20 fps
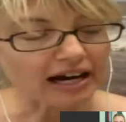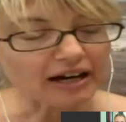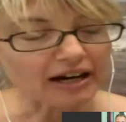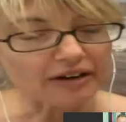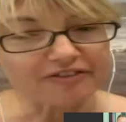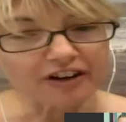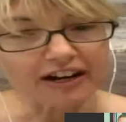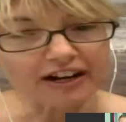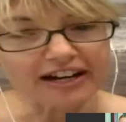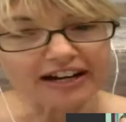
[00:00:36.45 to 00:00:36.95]

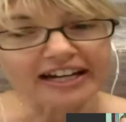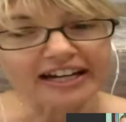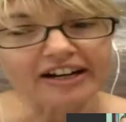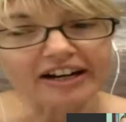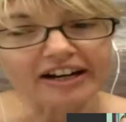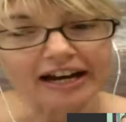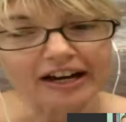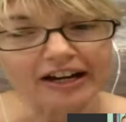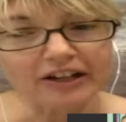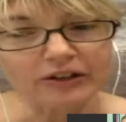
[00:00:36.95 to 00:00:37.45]
via
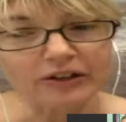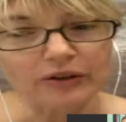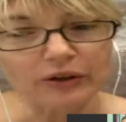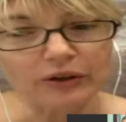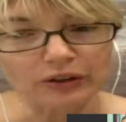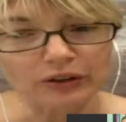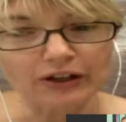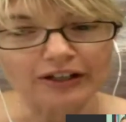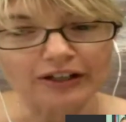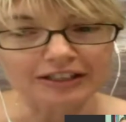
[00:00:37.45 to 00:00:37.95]
an
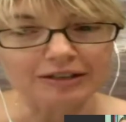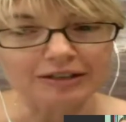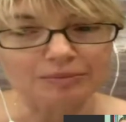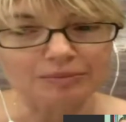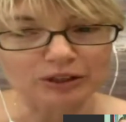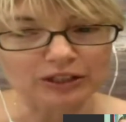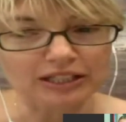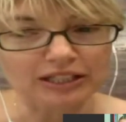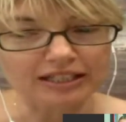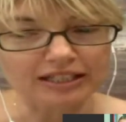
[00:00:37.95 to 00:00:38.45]
online
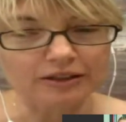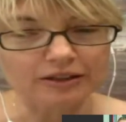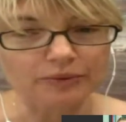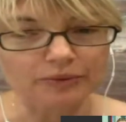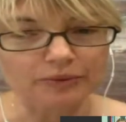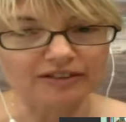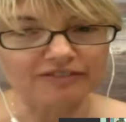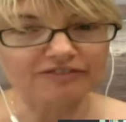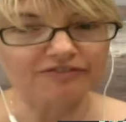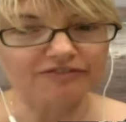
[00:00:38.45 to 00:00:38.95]
community that
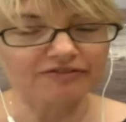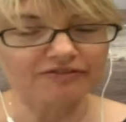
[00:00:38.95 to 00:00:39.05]
we've